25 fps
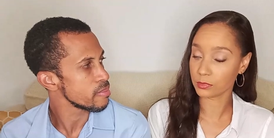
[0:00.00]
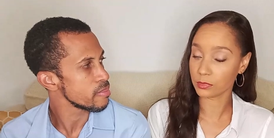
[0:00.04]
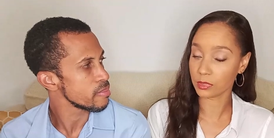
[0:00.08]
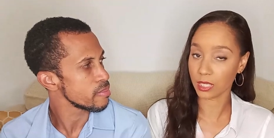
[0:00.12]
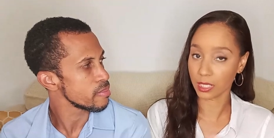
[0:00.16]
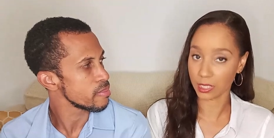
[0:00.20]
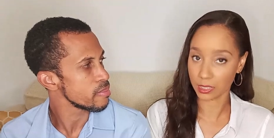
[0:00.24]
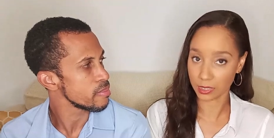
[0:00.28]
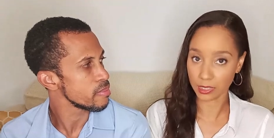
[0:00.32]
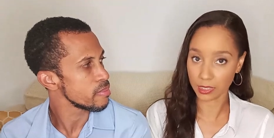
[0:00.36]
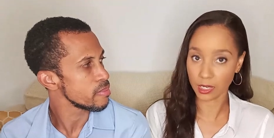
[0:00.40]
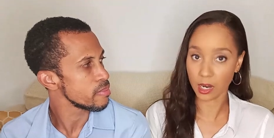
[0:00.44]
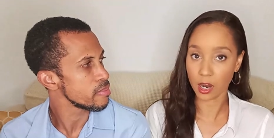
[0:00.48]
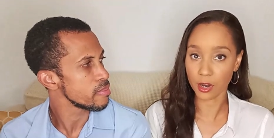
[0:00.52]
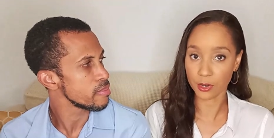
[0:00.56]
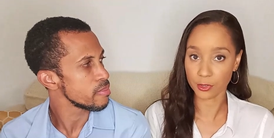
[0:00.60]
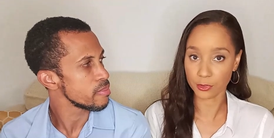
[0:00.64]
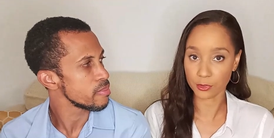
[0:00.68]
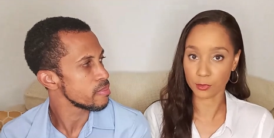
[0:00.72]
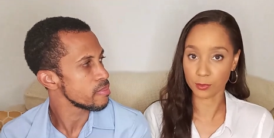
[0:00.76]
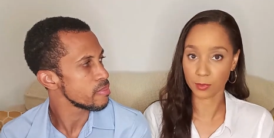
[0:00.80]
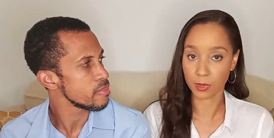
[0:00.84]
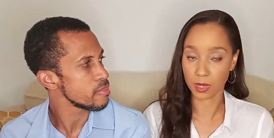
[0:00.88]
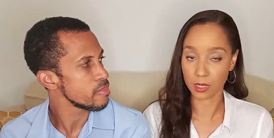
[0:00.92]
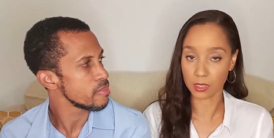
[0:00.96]
Speaker 1: in the
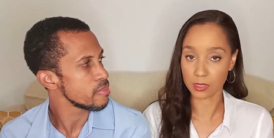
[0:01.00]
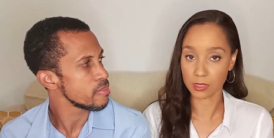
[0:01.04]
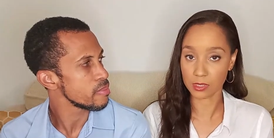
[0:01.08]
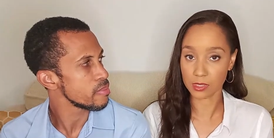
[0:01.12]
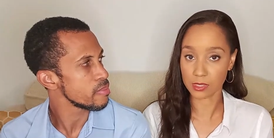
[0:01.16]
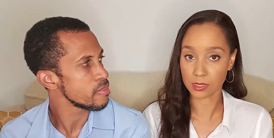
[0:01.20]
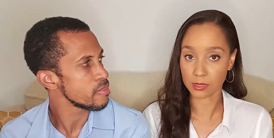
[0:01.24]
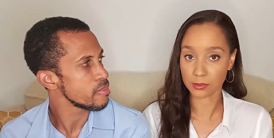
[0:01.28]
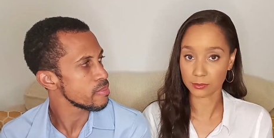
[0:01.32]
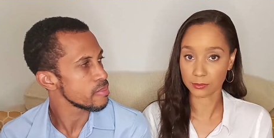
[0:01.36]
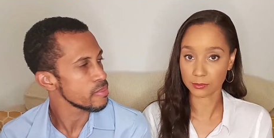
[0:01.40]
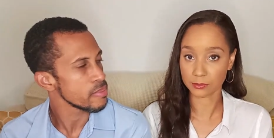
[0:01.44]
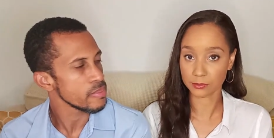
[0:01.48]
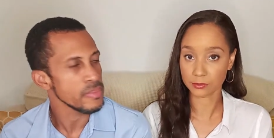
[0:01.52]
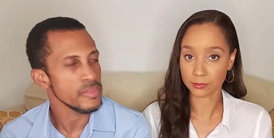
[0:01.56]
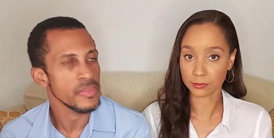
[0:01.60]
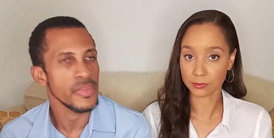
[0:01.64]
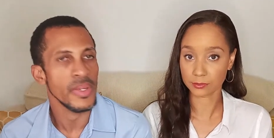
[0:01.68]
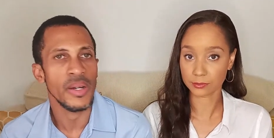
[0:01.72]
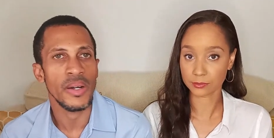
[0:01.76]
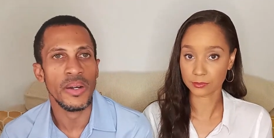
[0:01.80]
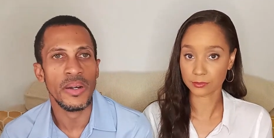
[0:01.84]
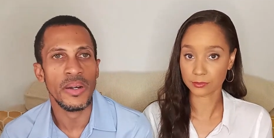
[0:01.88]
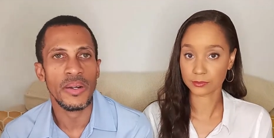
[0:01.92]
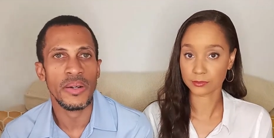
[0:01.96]
arthropods.
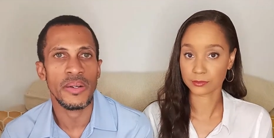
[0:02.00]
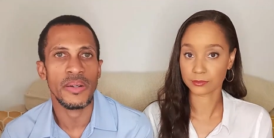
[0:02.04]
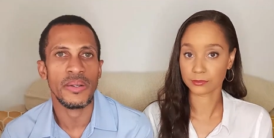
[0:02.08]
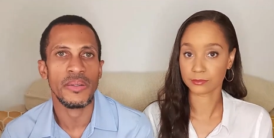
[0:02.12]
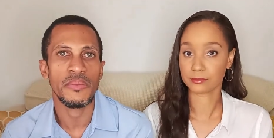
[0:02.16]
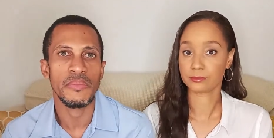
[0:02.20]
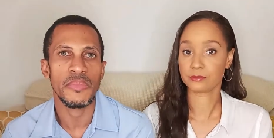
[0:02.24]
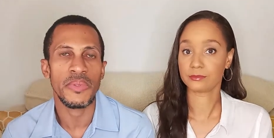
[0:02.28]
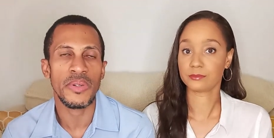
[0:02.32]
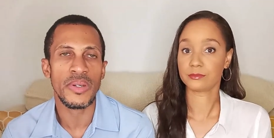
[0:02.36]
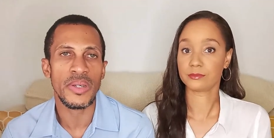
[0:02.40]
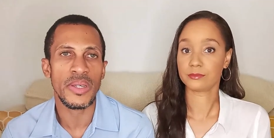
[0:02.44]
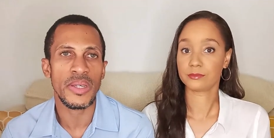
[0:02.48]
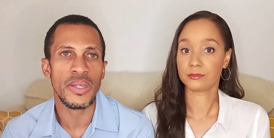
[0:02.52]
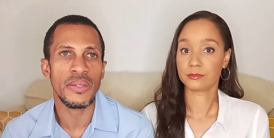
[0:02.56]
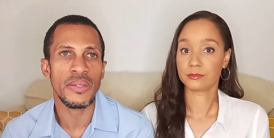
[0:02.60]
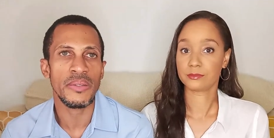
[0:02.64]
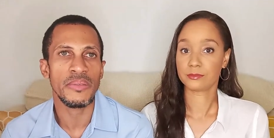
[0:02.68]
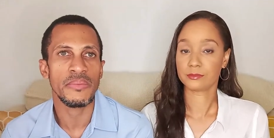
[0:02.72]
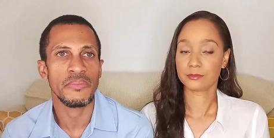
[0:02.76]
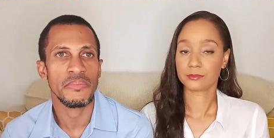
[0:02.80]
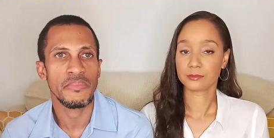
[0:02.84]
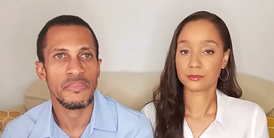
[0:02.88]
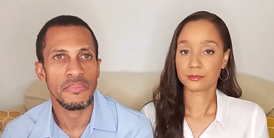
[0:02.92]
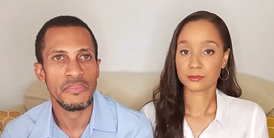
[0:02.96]
Speaker 2: Oh, okay.
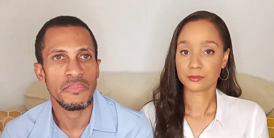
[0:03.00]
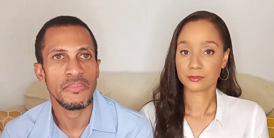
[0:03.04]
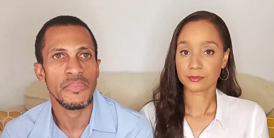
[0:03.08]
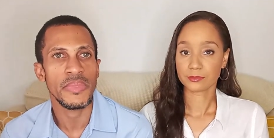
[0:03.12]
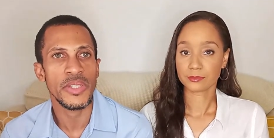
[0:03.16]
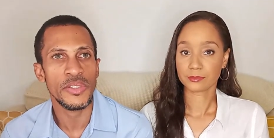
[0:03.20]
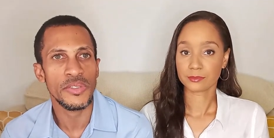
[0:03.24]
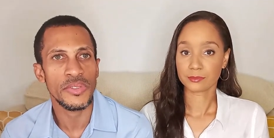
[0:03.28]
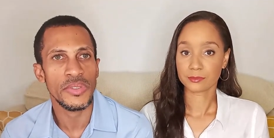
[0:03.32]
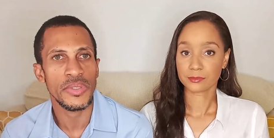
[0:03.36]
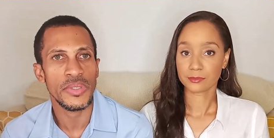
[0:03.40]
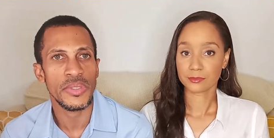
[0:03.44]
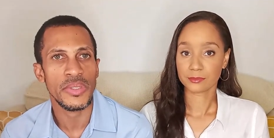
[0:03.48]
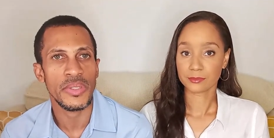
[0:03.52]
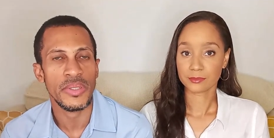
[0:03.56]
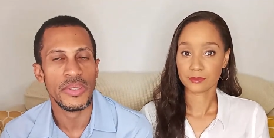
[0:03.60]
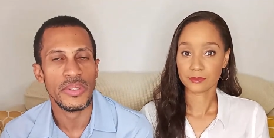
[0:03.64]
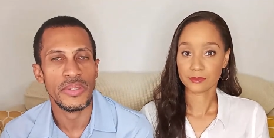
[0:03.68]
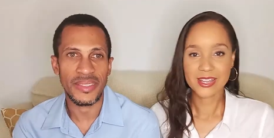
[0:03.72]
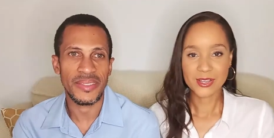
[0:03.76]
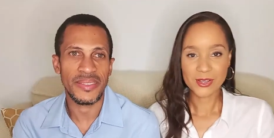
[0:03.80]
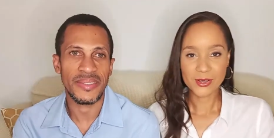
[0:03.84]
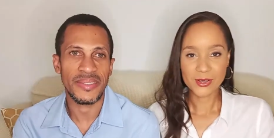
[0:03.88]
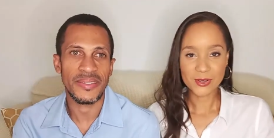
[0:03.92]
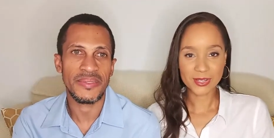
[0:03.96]
Interesting.
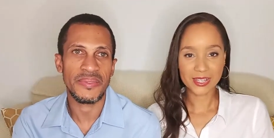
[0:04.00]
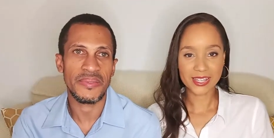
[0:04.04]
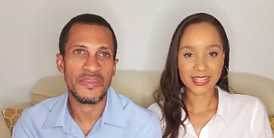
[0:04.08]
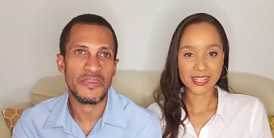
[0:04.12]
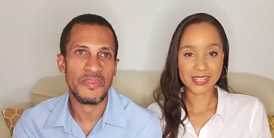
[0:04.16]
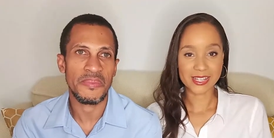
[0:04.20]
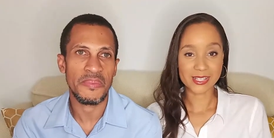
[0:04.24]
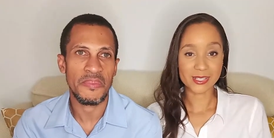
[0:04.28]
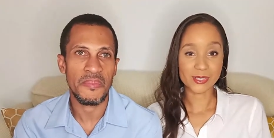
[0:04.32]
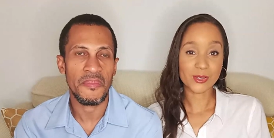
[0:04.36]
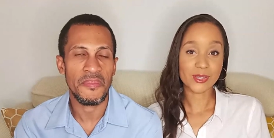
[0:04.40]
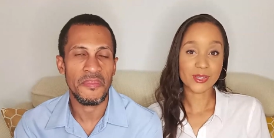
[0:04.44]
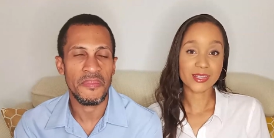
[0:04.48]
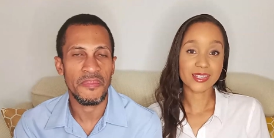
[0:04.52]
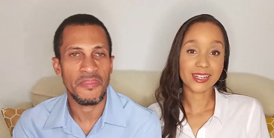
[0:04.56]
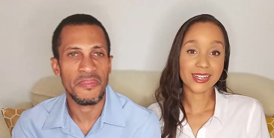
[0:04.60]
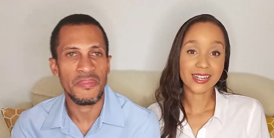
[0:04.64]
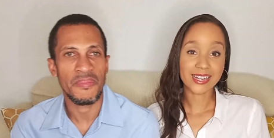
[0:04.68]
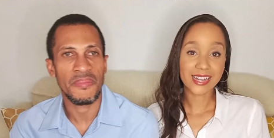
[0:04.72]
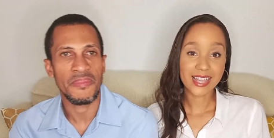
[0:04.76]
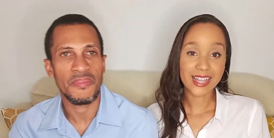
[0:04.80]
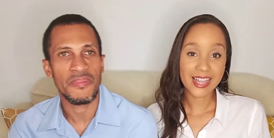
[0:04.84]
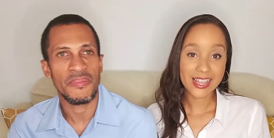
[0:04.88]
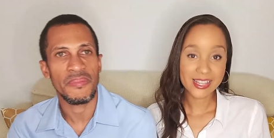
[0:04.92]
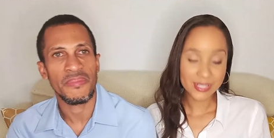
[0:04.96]
Speaker 1: Okay, so the
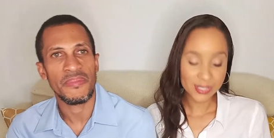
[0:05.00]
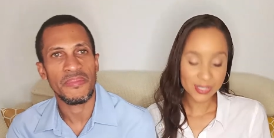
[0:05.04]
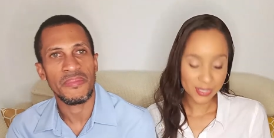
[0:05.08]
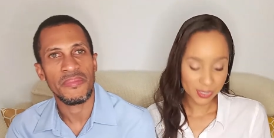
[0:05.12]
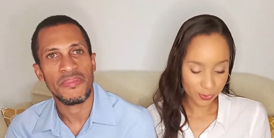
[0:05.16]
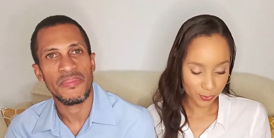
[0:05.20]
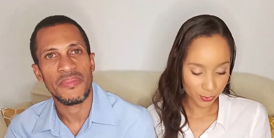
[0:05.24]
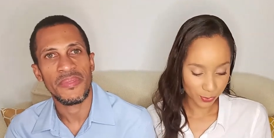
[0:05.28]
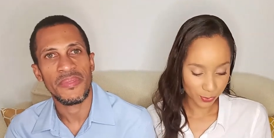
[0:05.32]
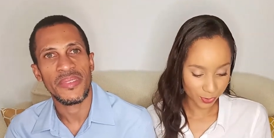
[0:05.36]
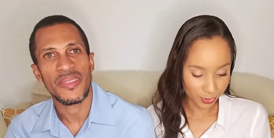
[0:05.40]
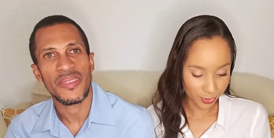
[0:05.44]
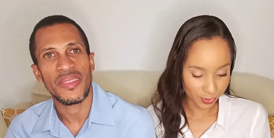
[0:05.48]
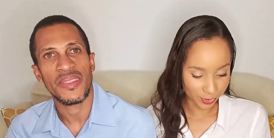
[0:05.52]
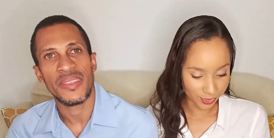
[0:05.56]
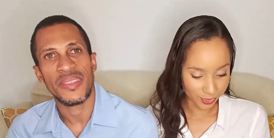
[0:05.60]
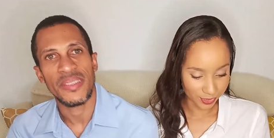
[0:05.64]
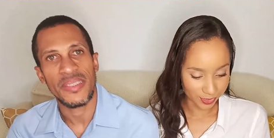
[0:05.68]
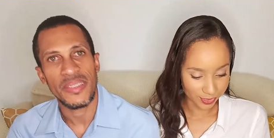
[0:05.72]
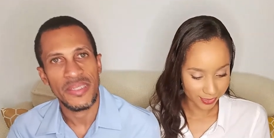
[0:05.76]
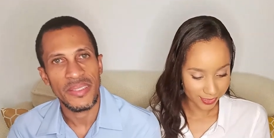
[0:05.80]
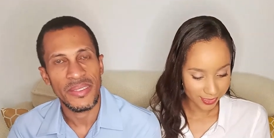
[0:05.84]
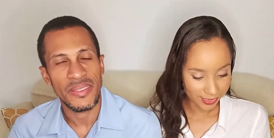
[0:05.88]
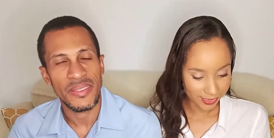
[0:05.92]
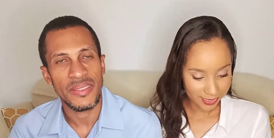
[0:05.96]
next
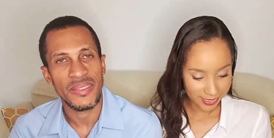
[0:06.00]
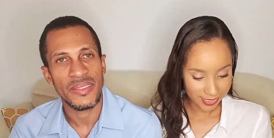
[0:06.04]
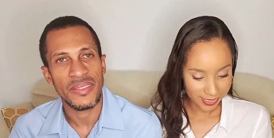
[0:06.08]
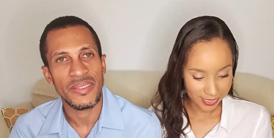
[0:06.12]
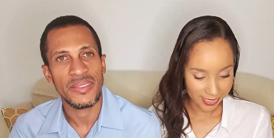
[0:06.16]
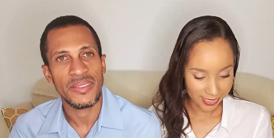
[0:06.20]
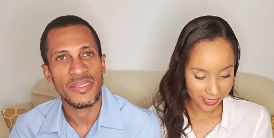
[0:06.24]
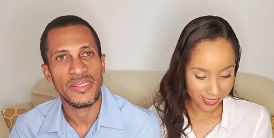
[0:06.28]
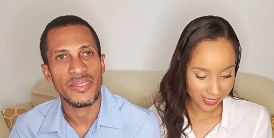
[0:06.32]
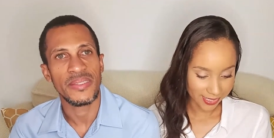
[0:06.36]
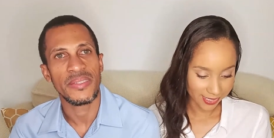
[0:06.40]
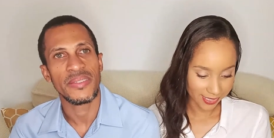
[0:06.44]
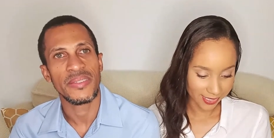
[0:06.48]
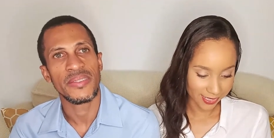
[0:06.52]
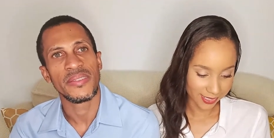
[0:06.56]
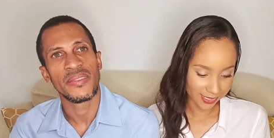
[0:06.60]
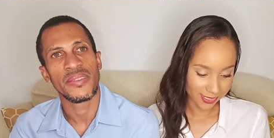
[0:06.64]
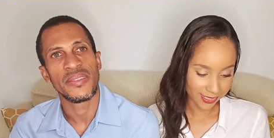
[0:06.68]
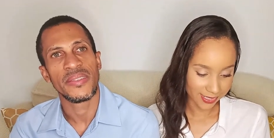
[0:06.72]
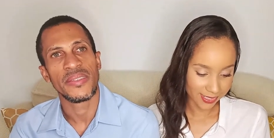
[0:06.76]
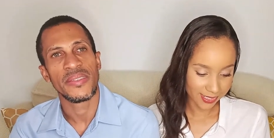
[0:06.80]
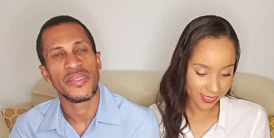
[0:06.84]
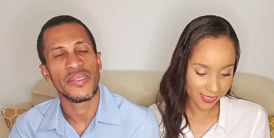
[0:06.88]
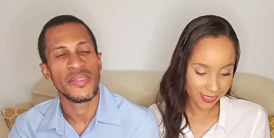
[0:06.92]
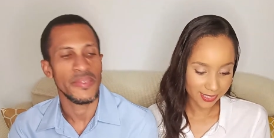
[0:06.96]
word
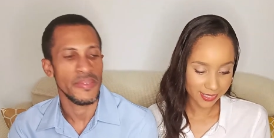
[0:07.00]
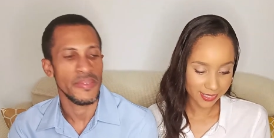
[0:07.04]
is,